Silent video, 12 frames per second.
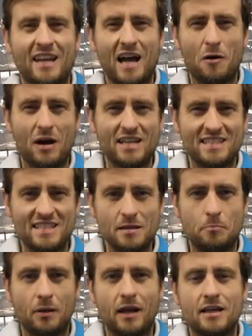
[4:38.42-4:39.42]
Now, I see
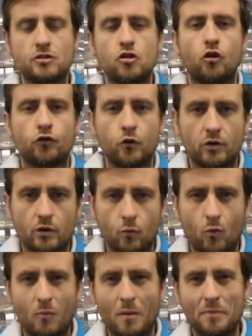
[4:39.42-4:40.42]
players not doing the
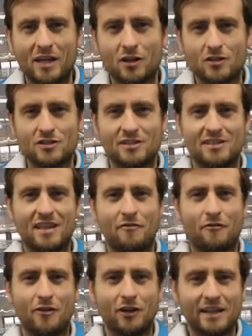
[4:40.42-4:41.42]
warm up because they
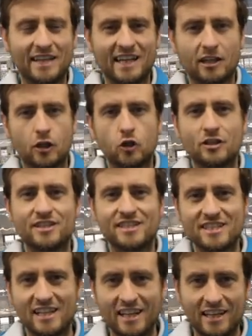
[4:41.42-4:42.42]
feel like they're gonna look
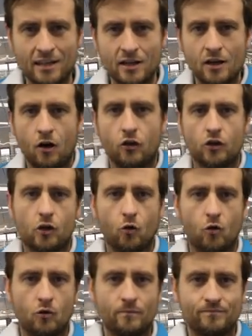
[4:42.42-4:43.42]
silly on the
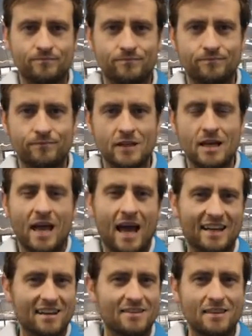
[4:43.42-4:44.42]
court.
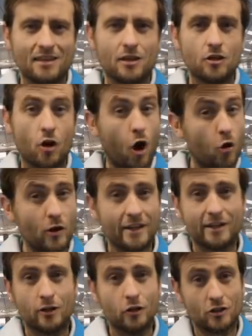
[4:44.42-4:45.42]
And I think you're only
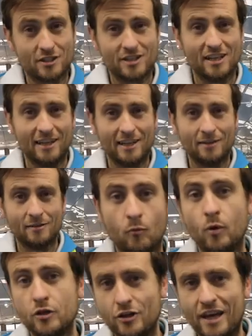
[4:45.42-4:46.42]
gonna look silly
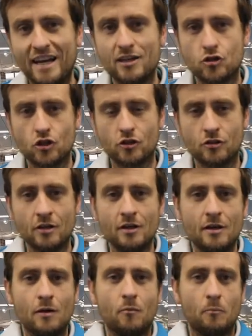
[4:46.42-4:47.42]
when you get injured
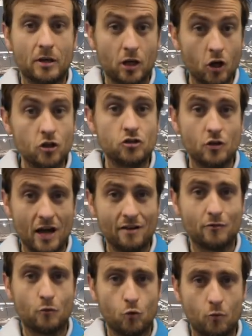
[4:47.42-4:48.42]
because you
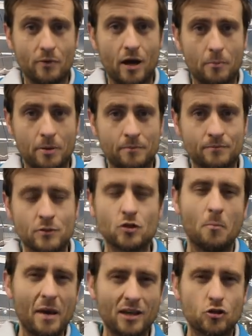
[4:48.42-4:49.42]
haven't warmed up. So
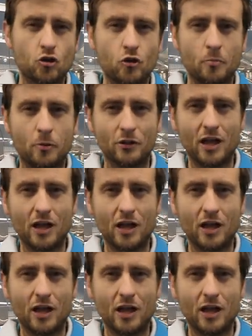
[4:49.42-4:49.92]
make sure you put